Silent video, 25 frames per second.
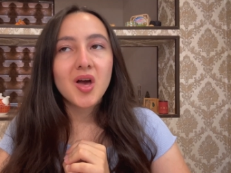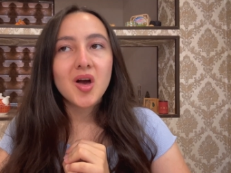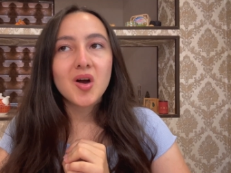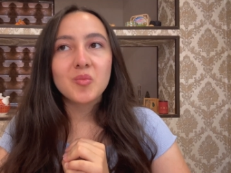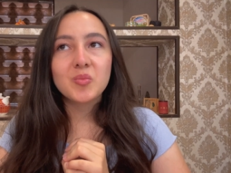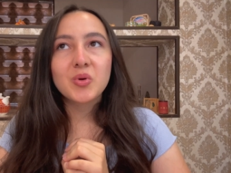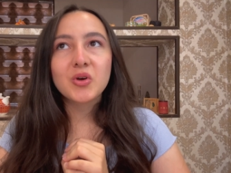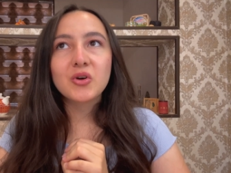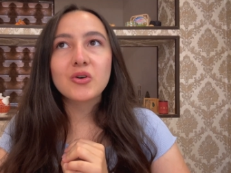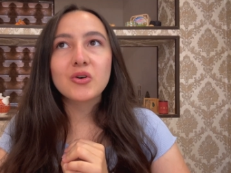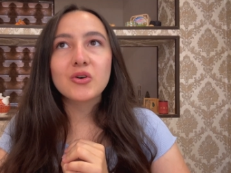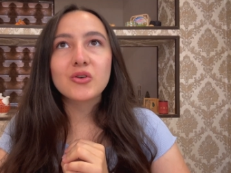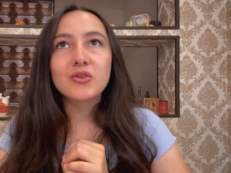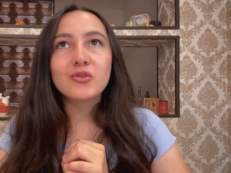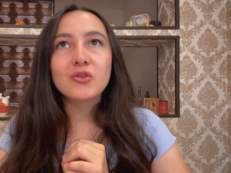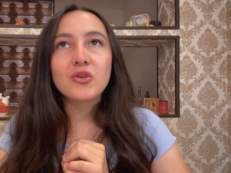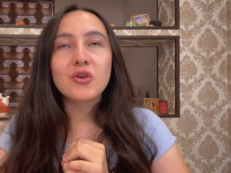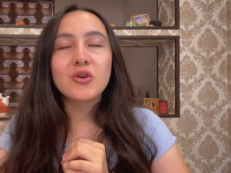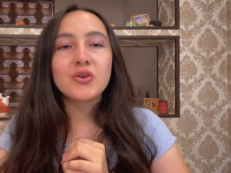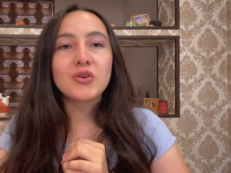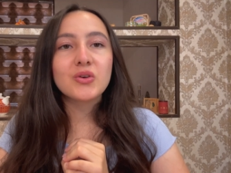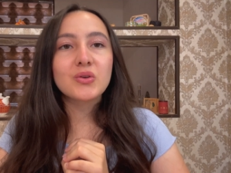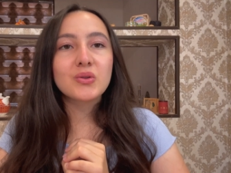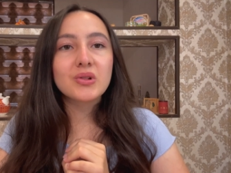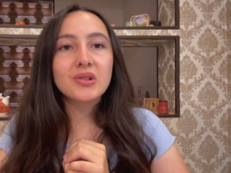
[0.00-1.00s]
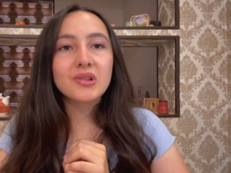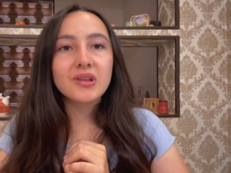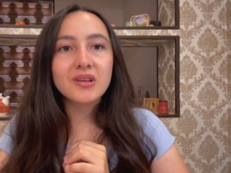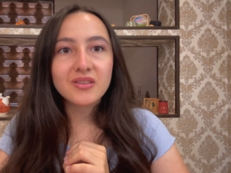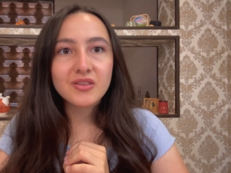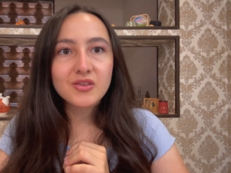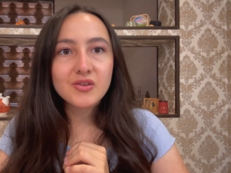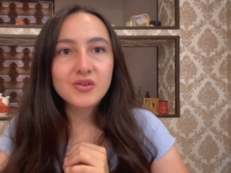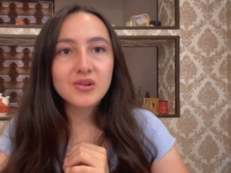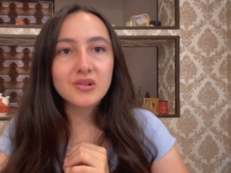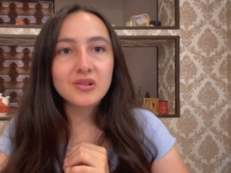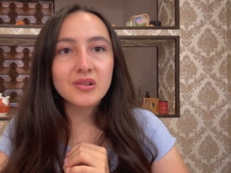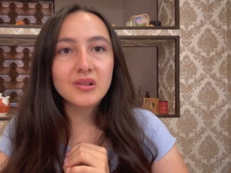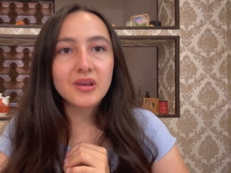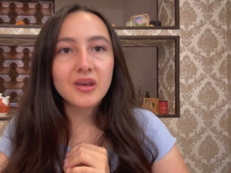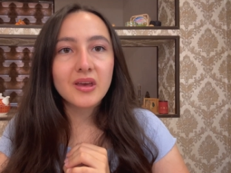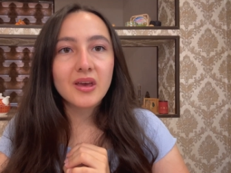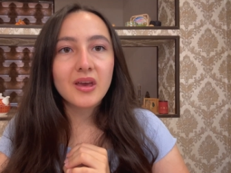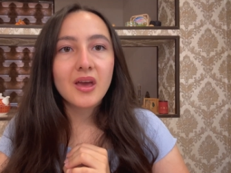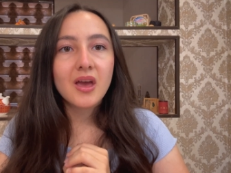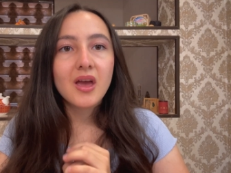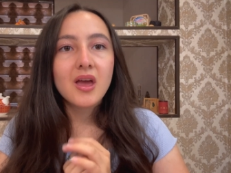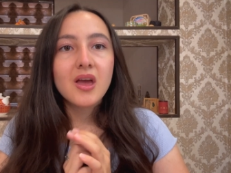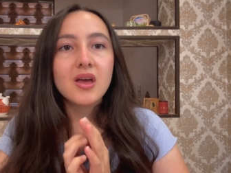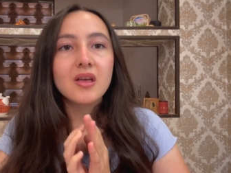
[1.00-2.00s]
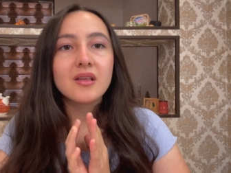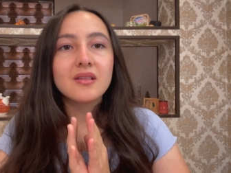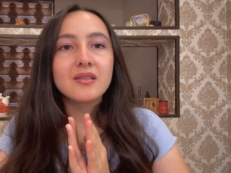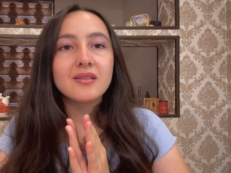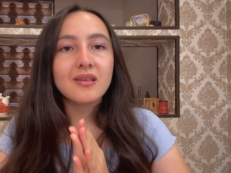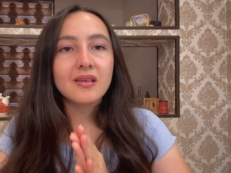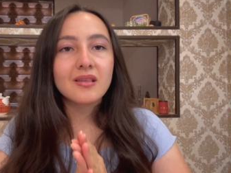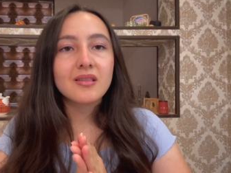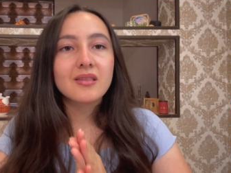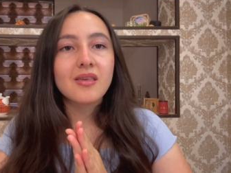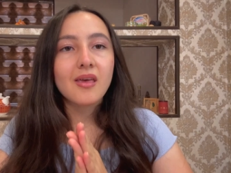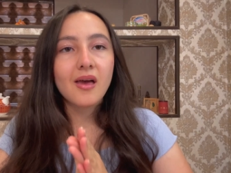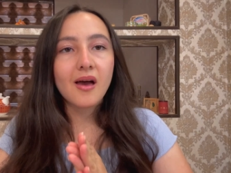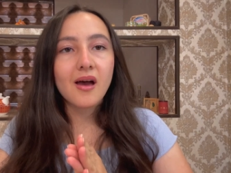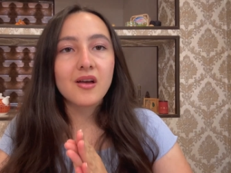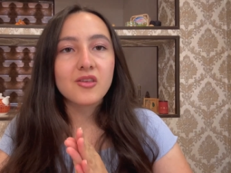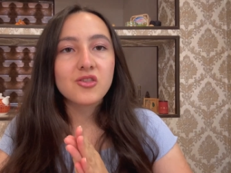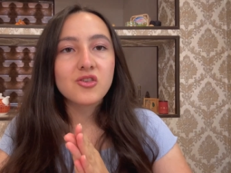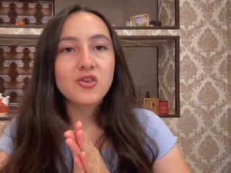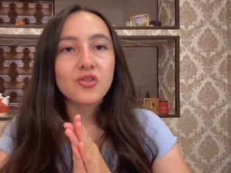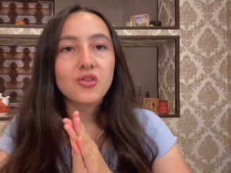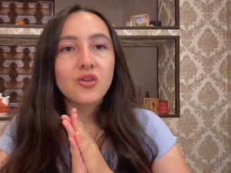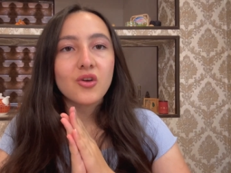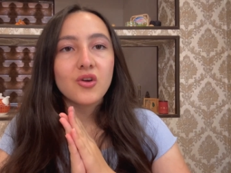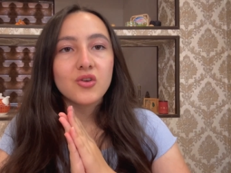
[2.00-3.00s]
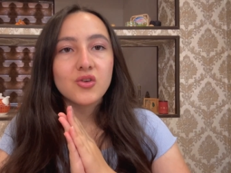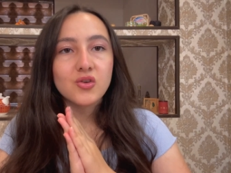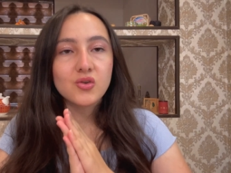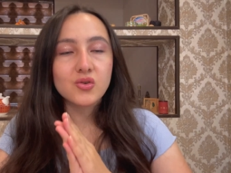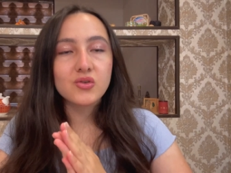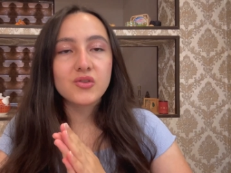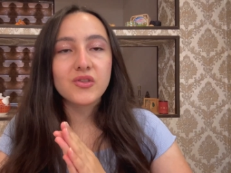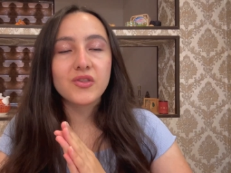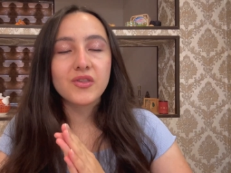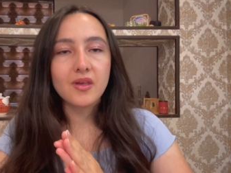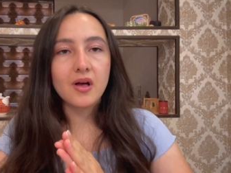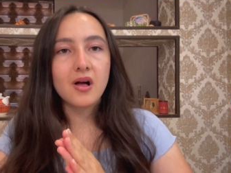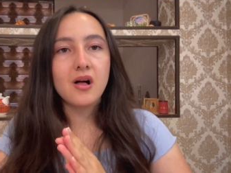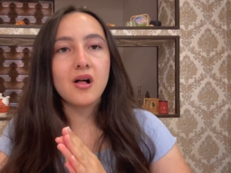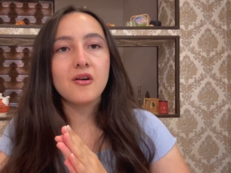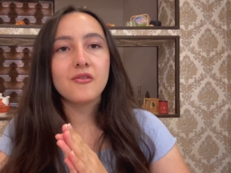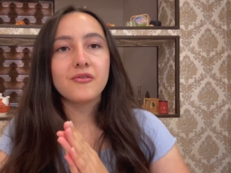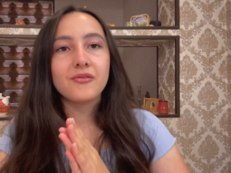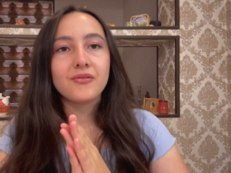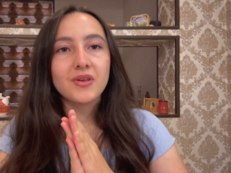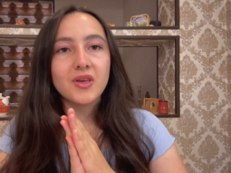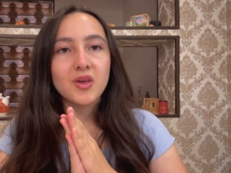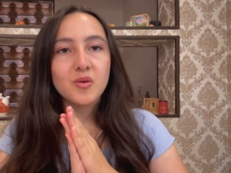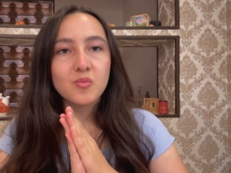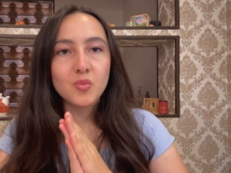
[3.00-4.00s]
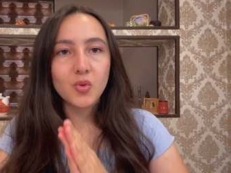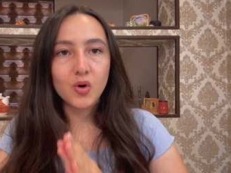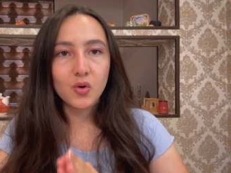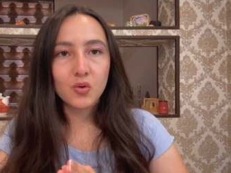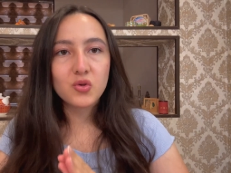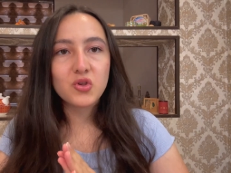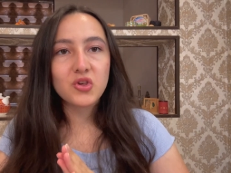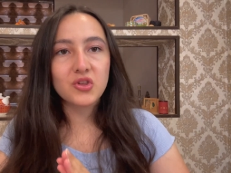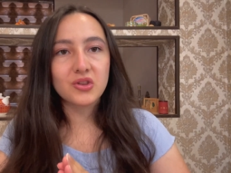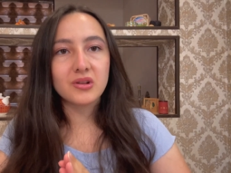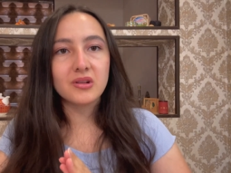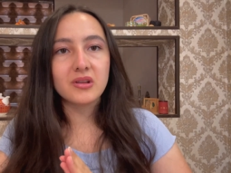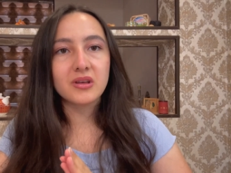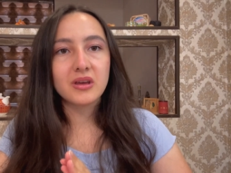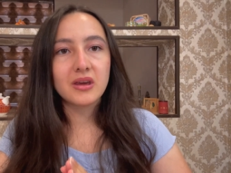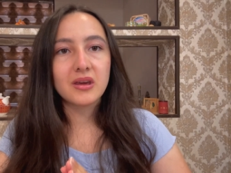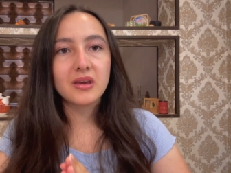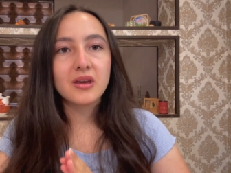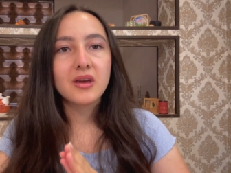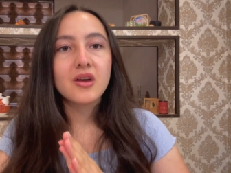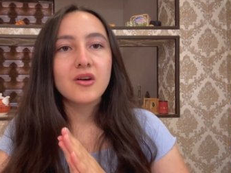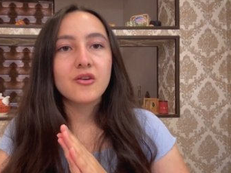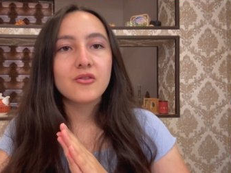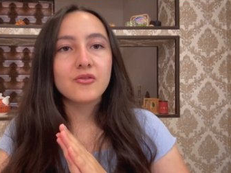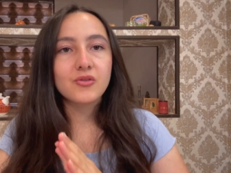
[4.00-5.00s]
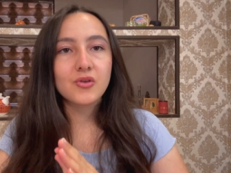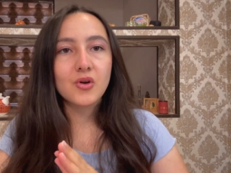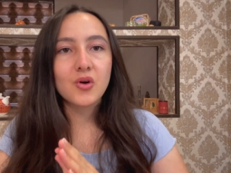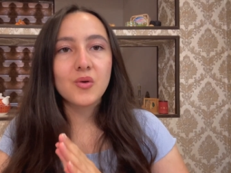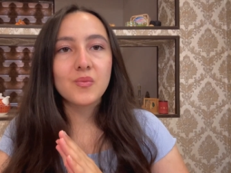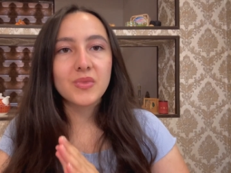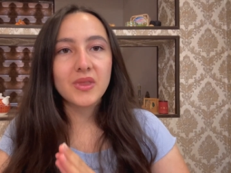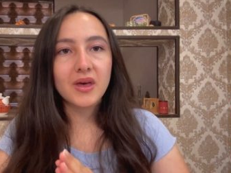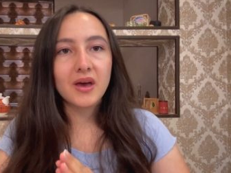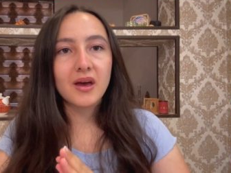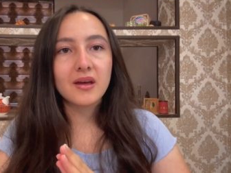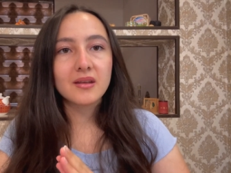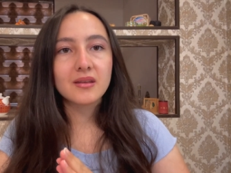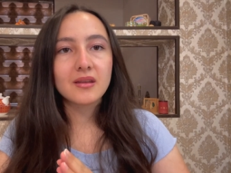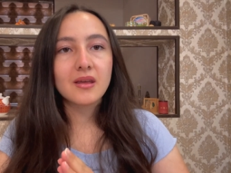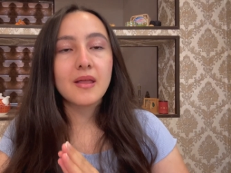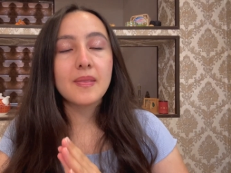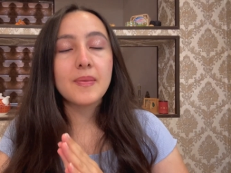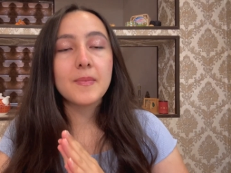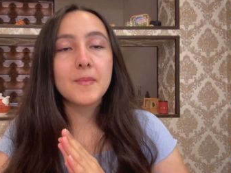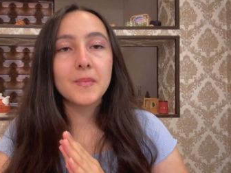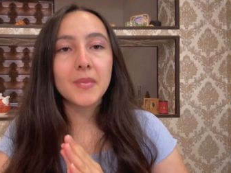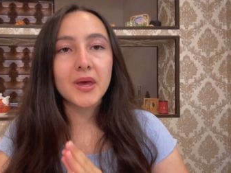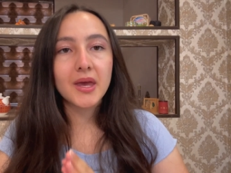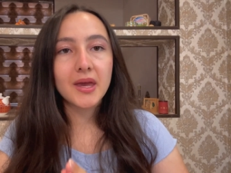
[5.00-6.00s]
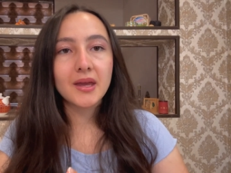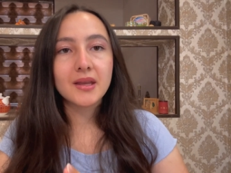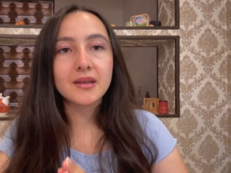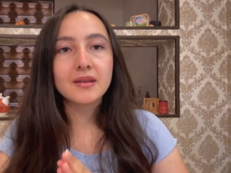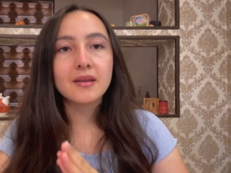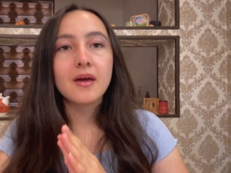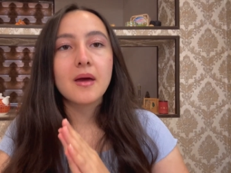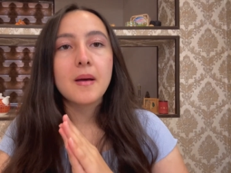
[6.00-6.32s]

because you literally detached yourself emotionally from that and made